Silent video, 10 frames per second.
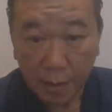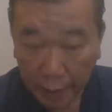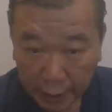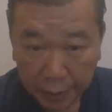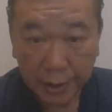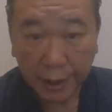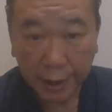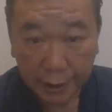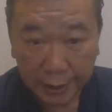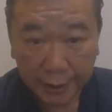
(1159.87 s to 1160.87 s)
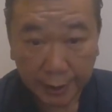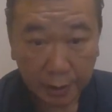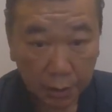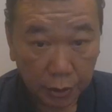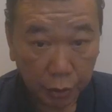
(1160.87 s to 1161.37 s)
Can you guarantee that
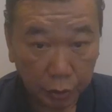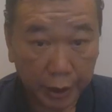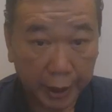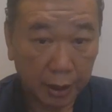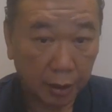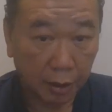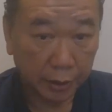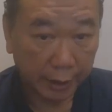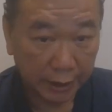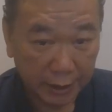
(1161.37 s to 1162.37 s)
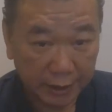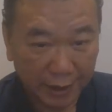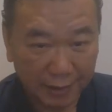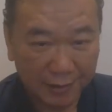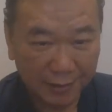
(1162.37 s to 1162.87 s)
you kill all the cancer
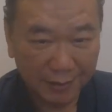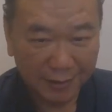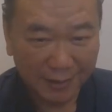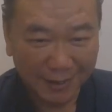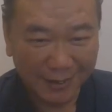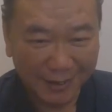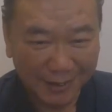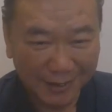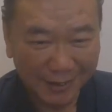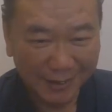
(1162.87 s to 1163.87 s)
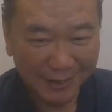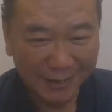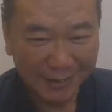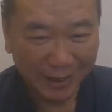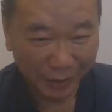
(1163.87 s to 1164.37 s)
cell?
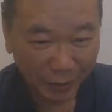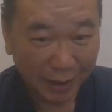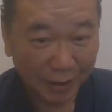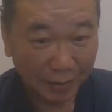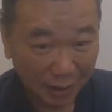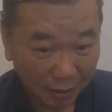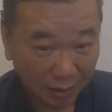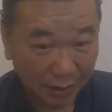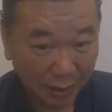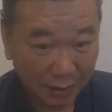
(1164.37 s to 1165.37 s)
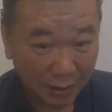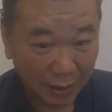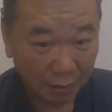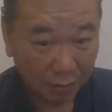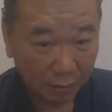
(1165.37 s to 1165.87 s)
Can you kill all the cancer
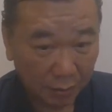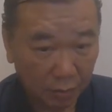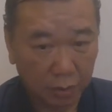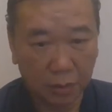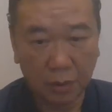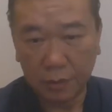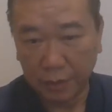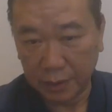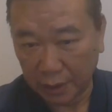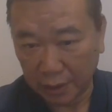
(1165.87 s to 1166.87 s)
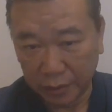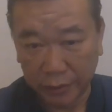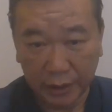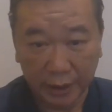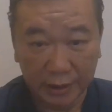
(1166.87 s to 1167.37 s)
cell? Of course we can kill
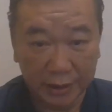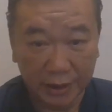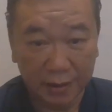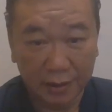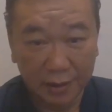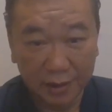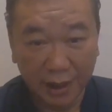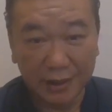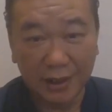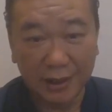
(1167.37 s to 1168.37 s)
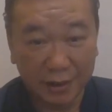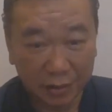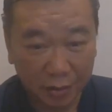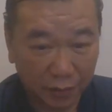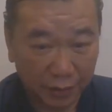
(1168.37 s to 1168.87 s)
the cancer cell. Cancer has nothing
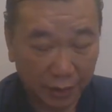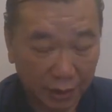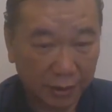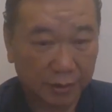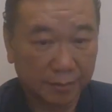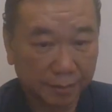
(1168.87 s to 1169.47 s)
to do with us.